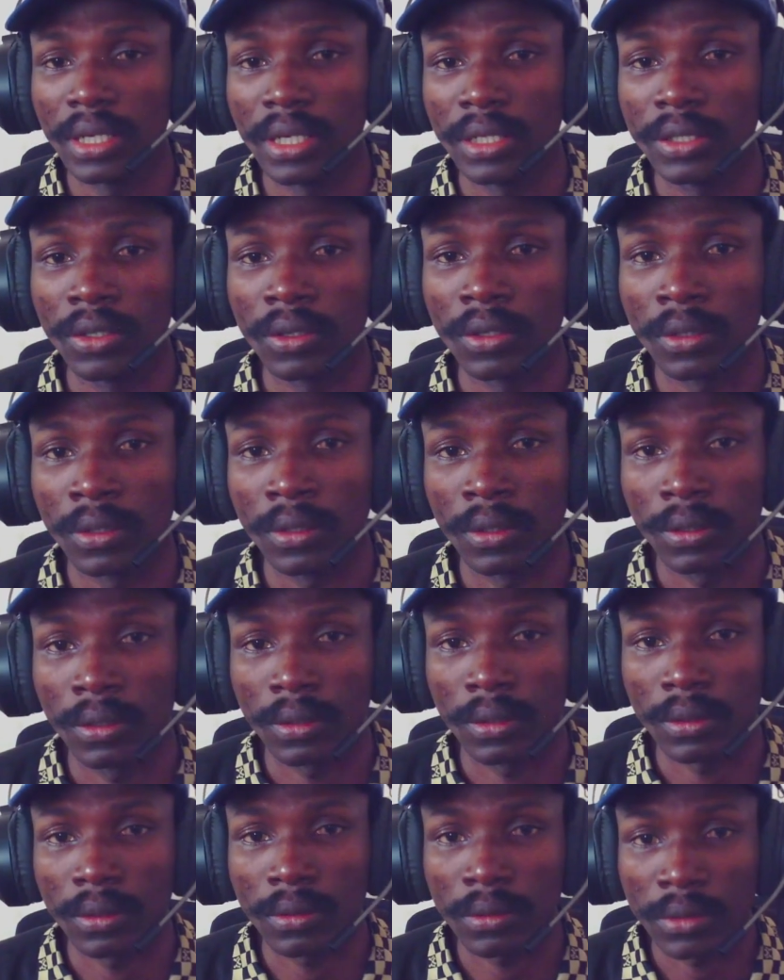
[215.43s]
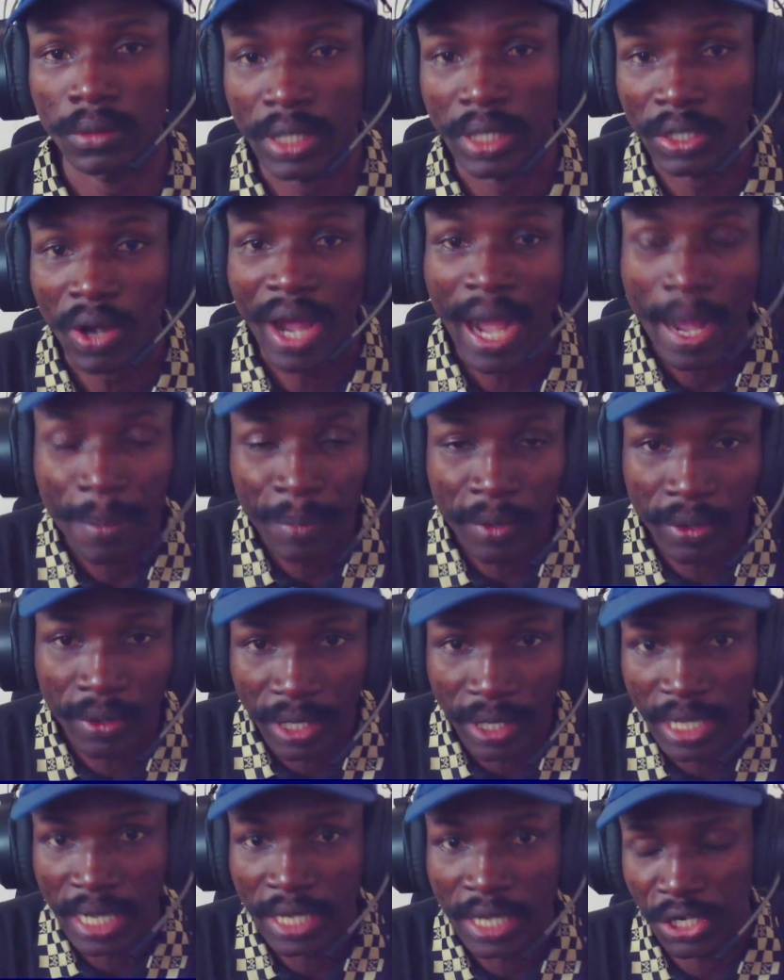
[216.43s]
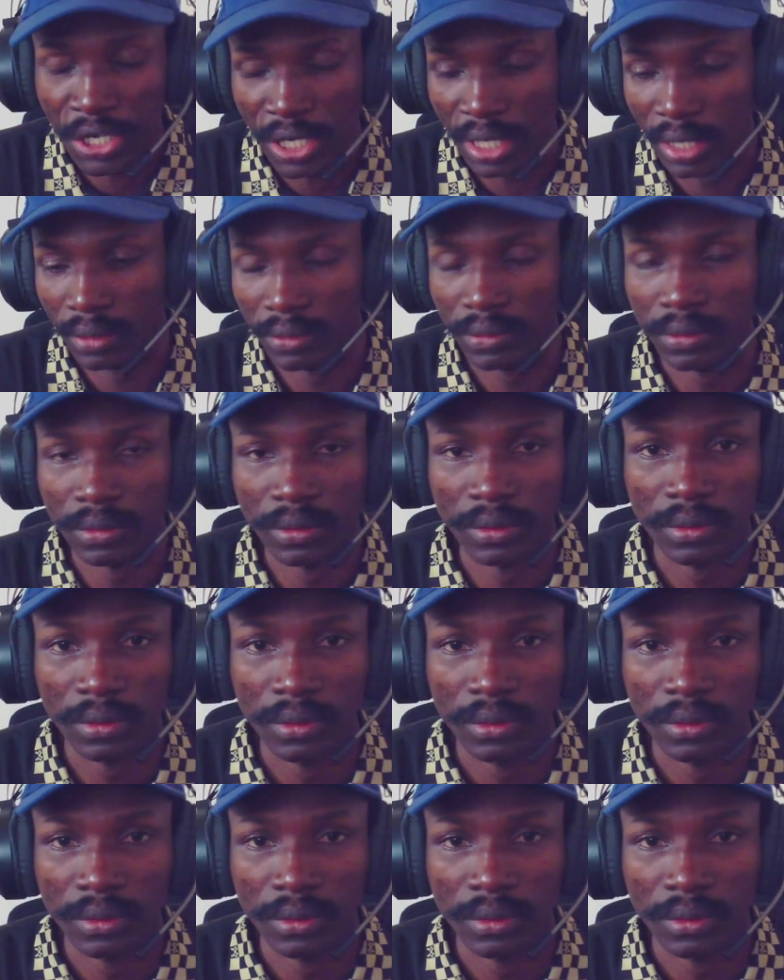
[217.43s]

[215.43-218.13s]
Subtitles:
your app credentials,